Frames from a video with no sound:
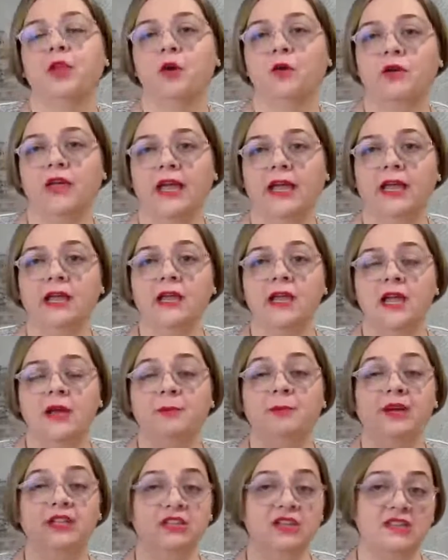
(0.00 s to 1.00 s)
Okay.
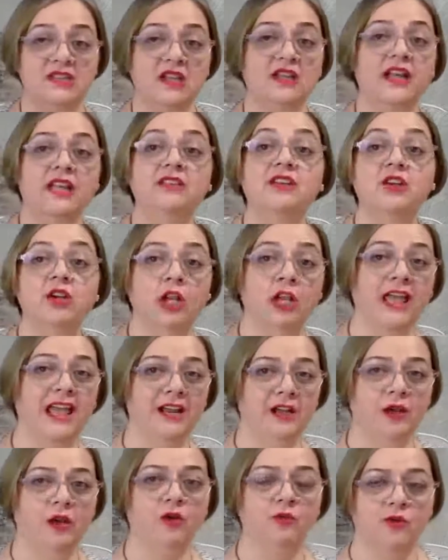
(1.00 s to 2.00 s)
But it's unethical
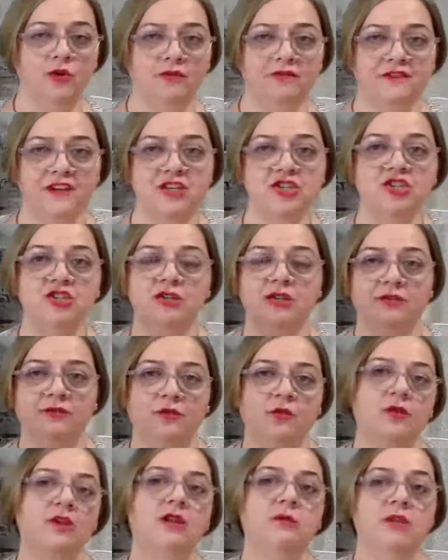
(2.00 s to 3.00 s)
and unprofessional
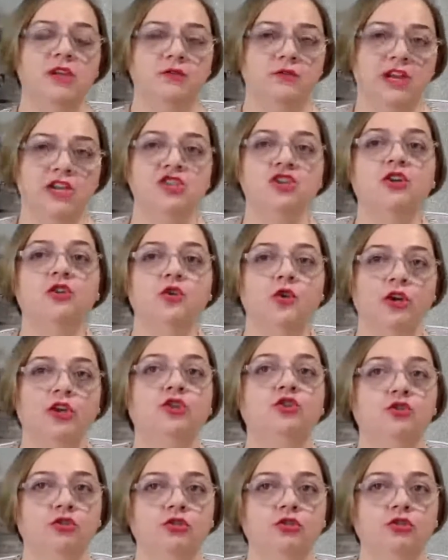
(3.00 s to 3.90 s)
for an immigration lawyer